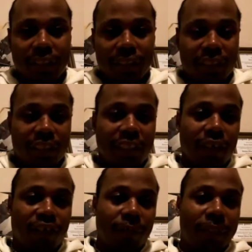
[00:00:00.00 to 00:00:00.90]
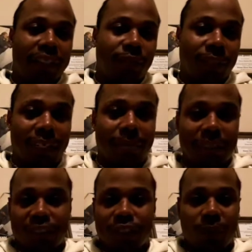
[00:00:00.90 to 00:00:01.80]
steal from niggas, rob
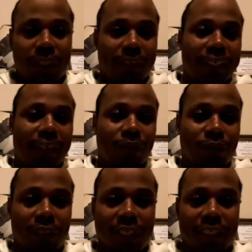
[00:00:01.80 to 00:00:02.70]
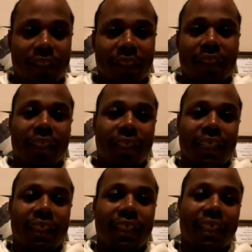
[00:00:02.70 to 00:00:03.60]
niggas, do whatever they gonna do to niggas,
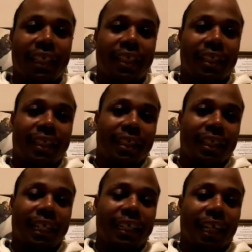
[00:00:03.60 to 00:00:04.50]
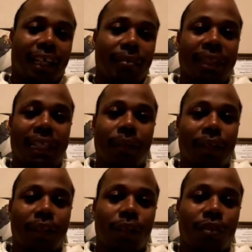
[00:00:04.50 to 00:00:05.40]
and then at lockup time when the
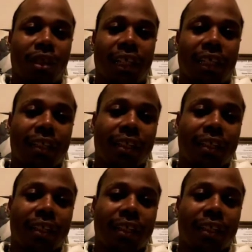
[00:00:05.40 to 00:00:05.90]
doors locked,